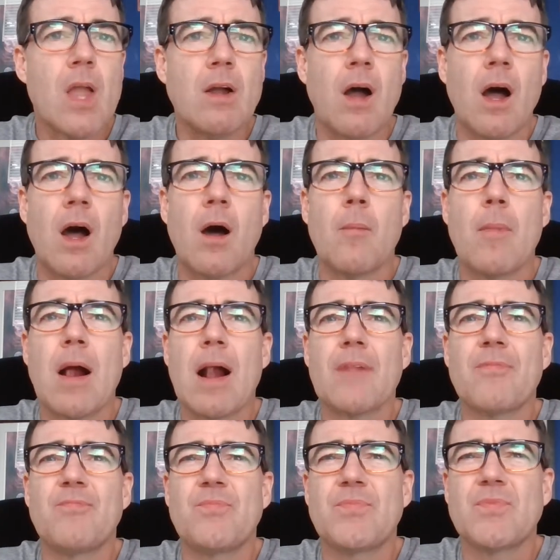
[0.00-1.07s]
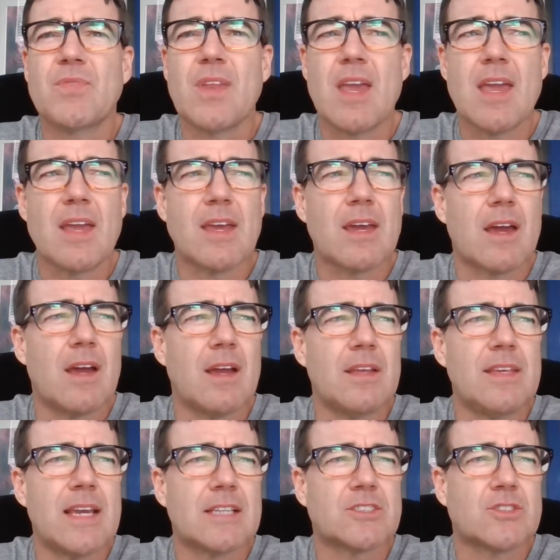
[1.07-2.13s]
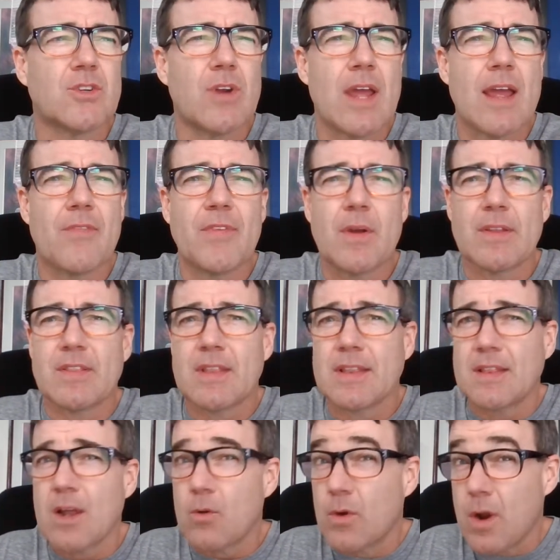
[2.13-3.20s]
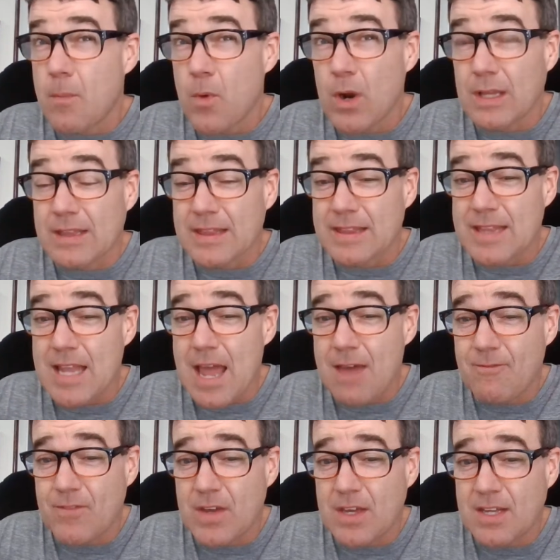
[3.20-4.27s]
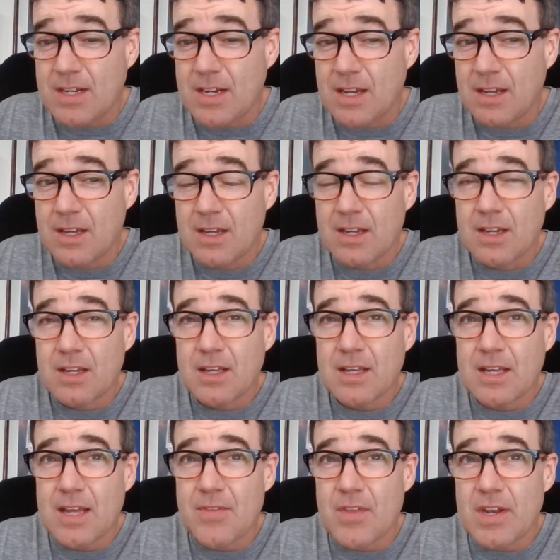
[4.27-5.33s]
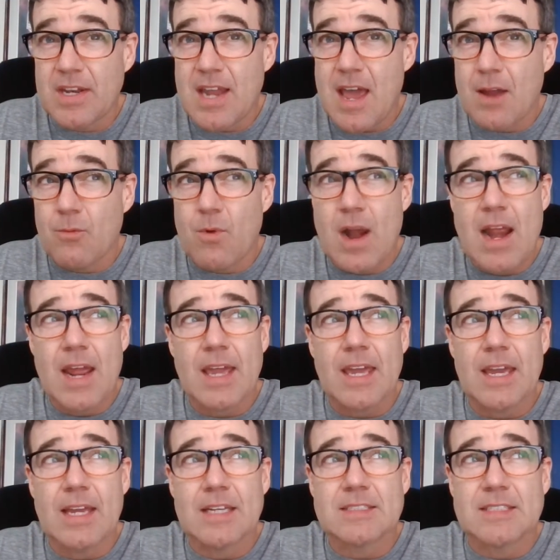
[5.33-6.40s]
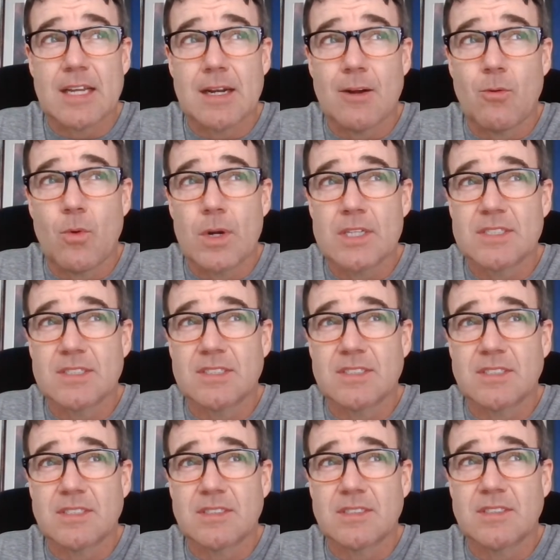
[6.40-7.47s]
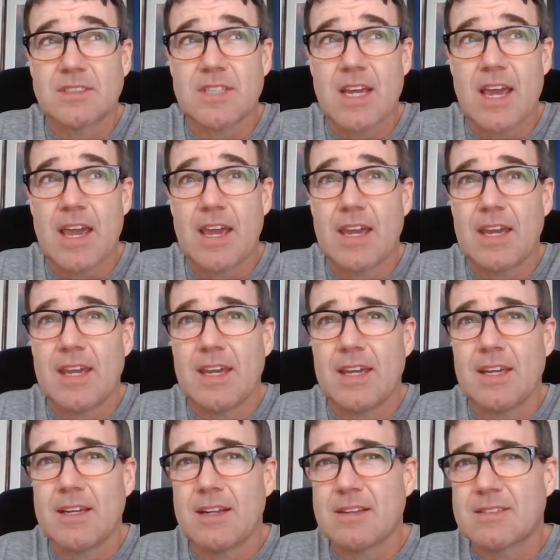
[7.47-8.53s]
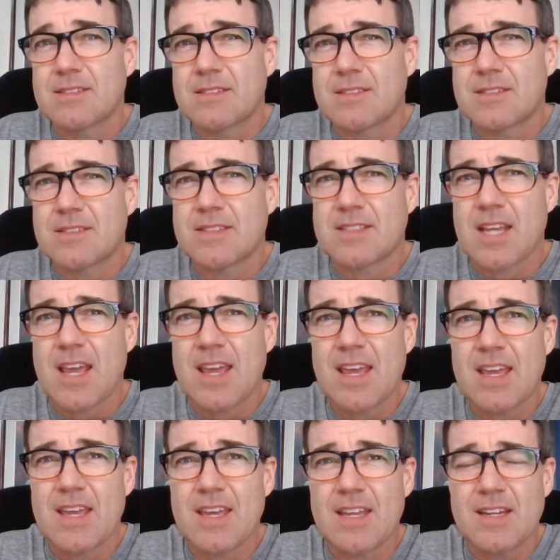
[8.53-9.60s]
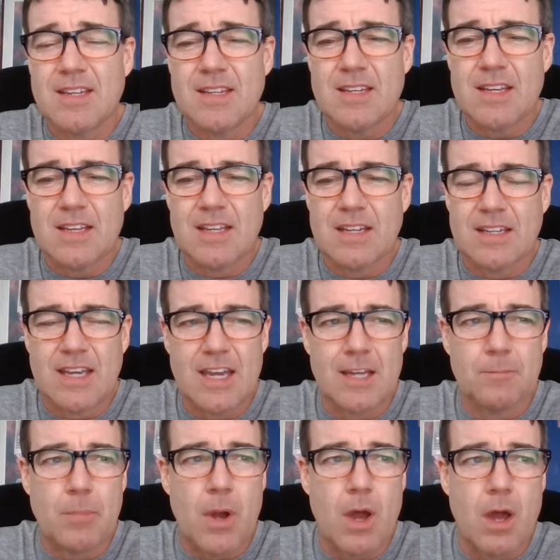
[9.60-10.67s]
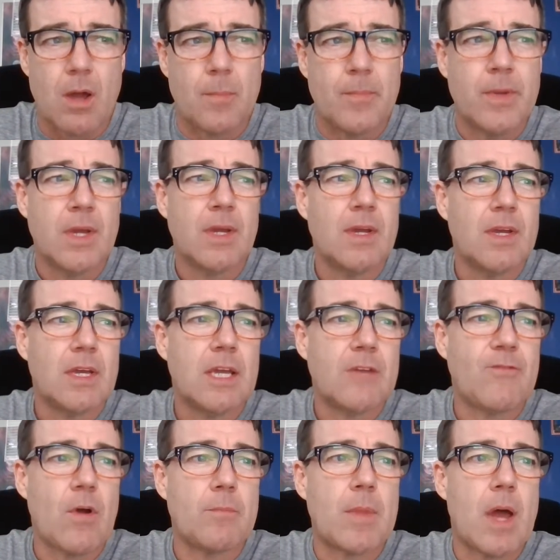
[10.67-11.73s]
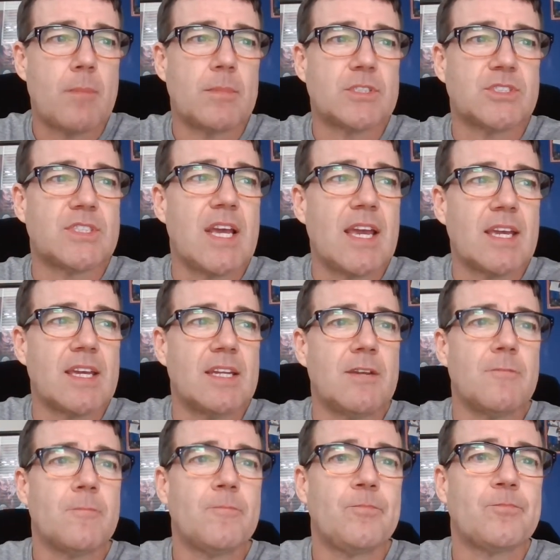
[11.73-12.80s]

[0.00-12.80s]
I think yesterday, I think they were number 11 in the net rankings, and I want to say 10 in Ken Palm, if I'm not mistaken.